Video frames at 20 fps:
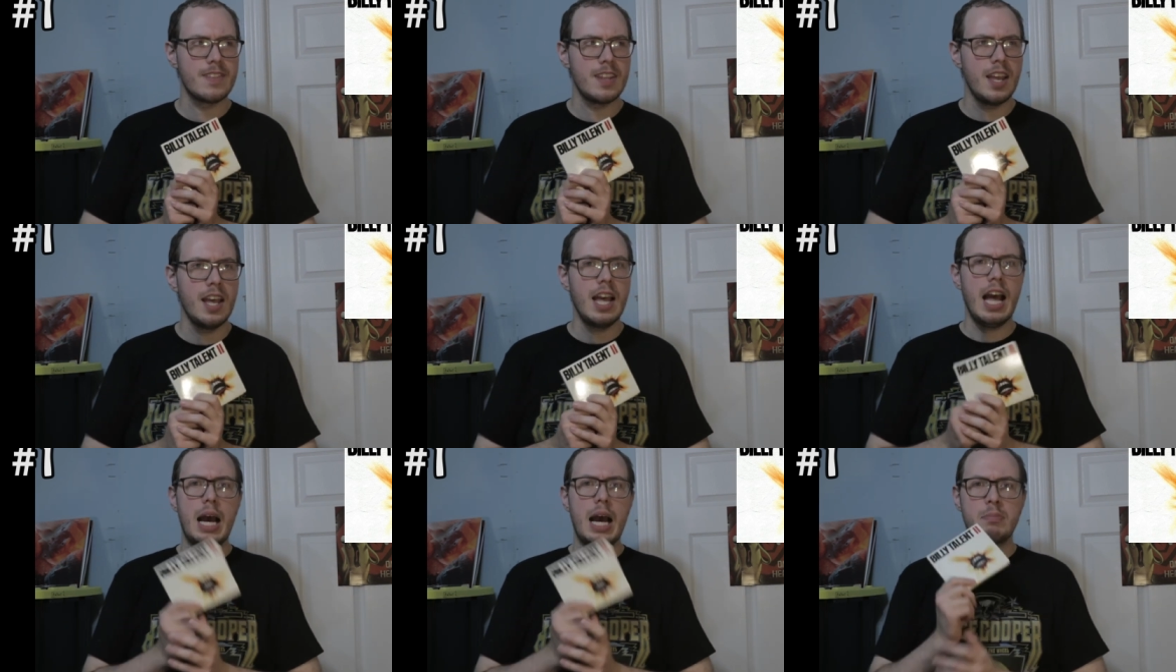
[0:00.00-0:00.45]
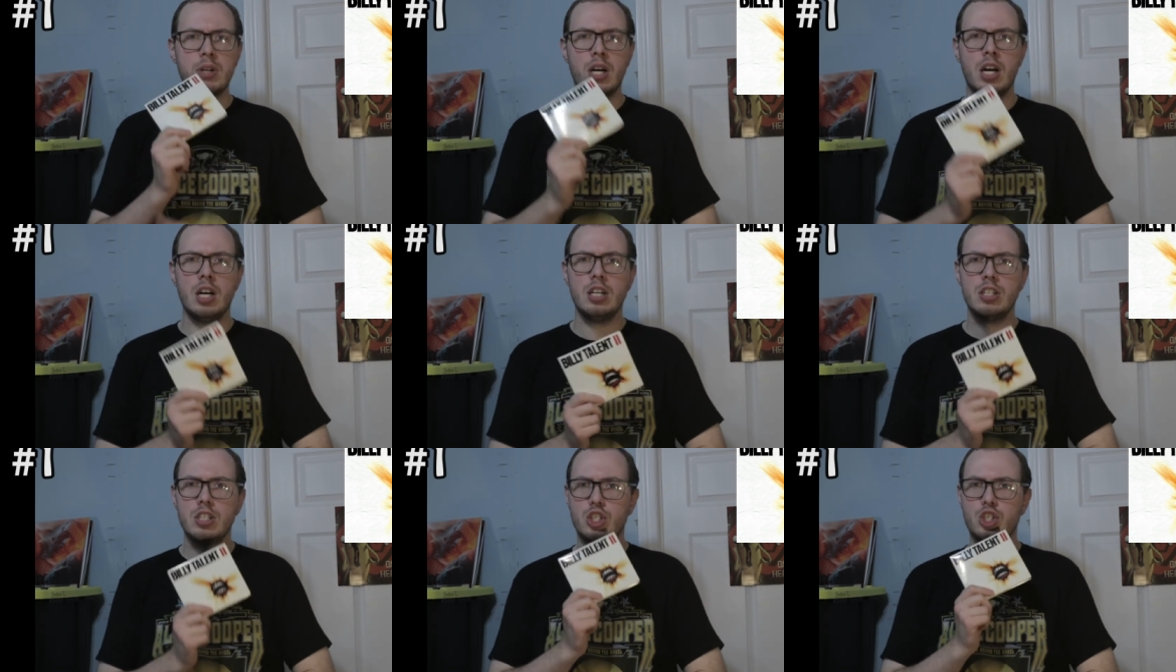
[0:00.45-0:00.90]
I'm
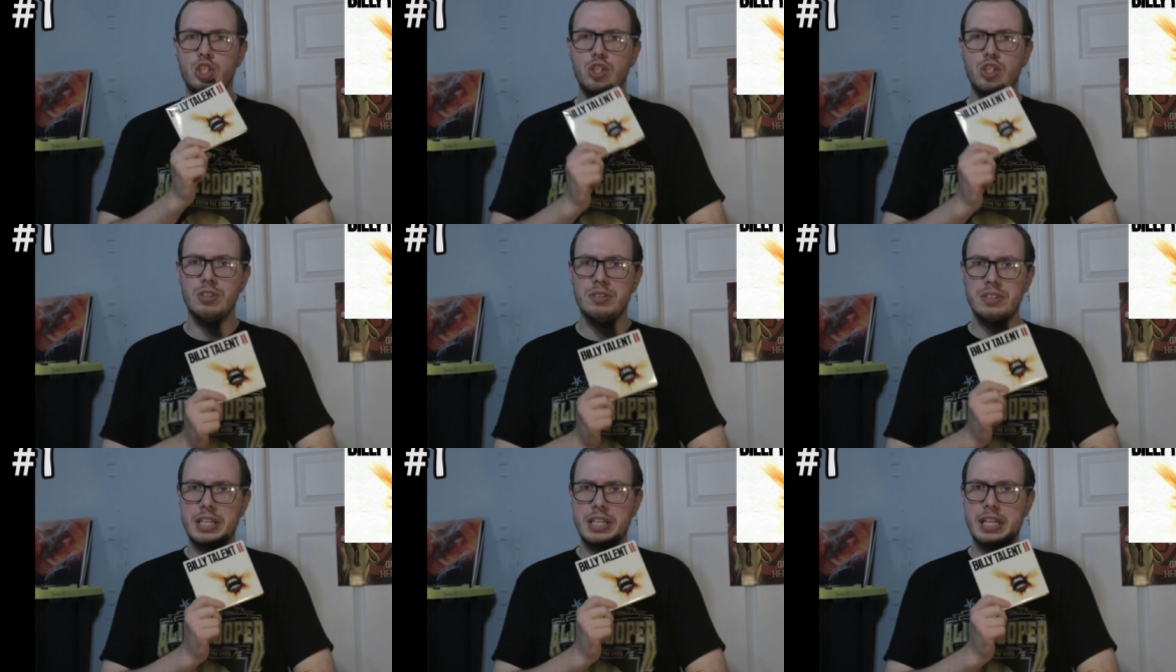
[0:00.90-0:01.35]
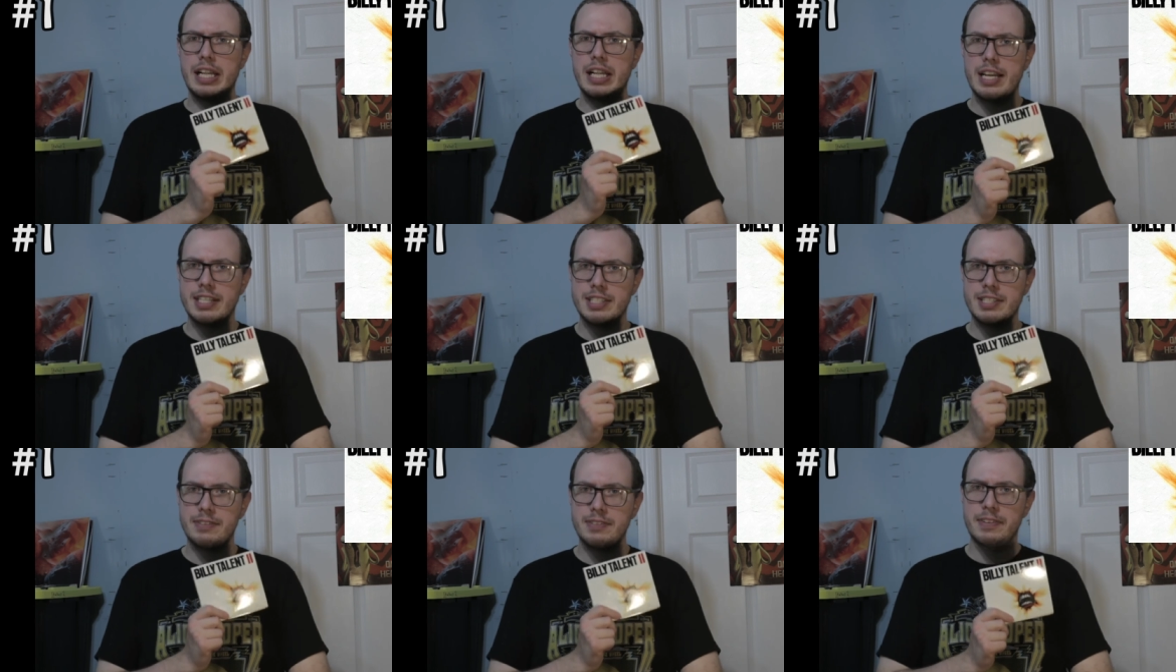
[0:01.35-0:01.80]
not sure the
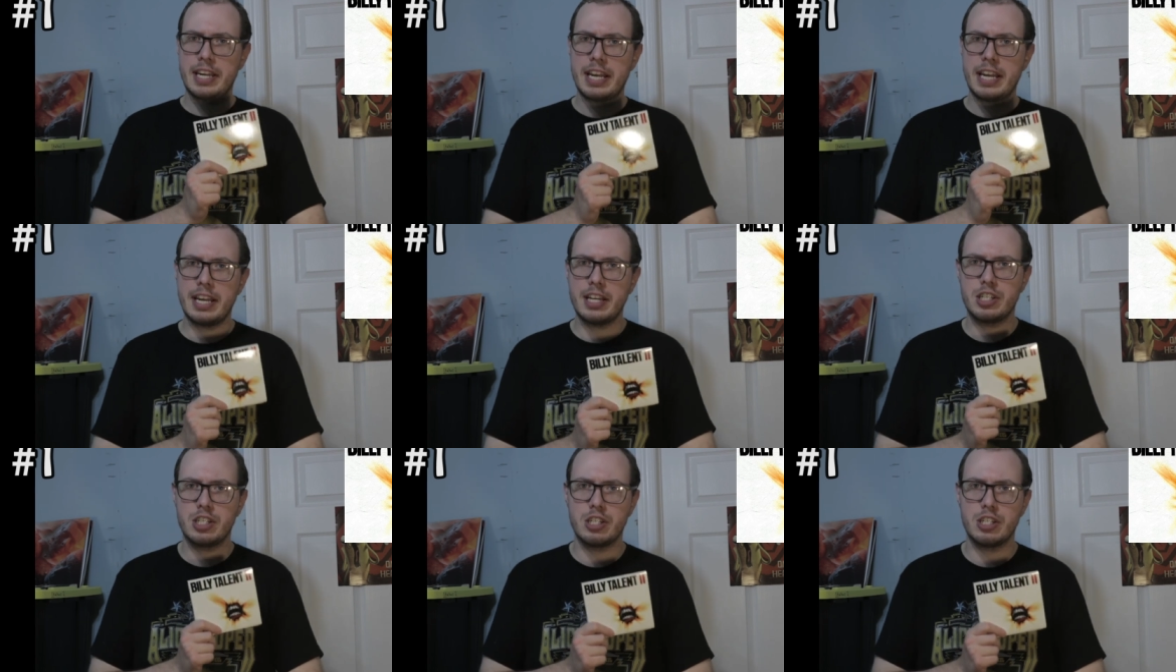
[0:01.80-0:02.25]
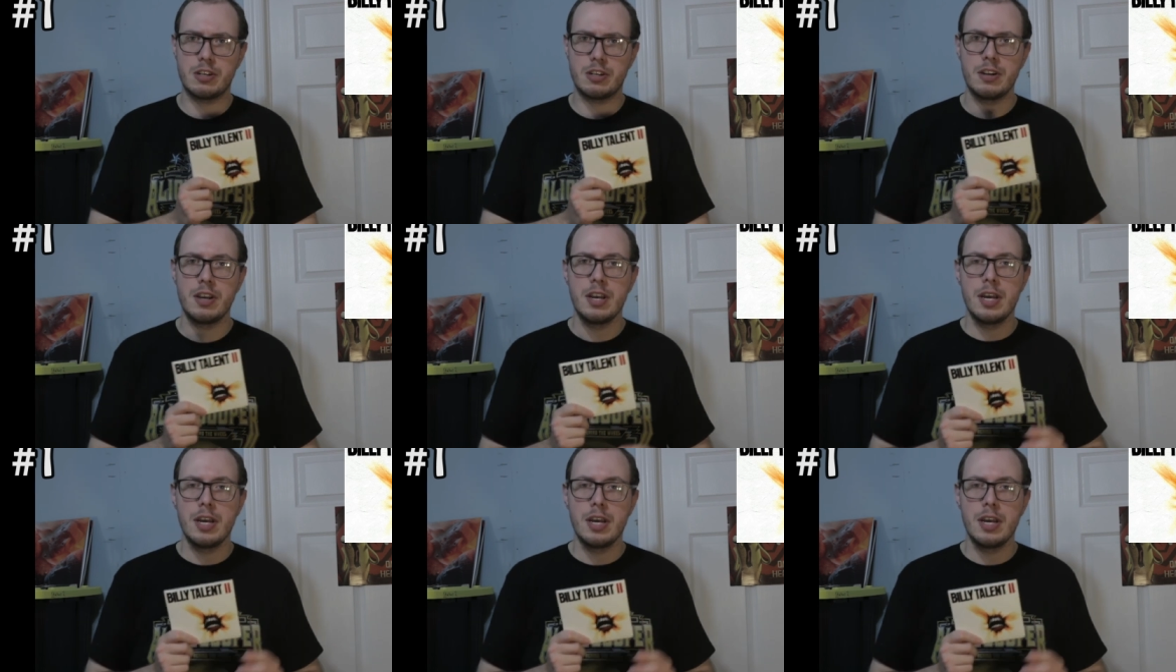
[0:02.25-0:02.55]
classification,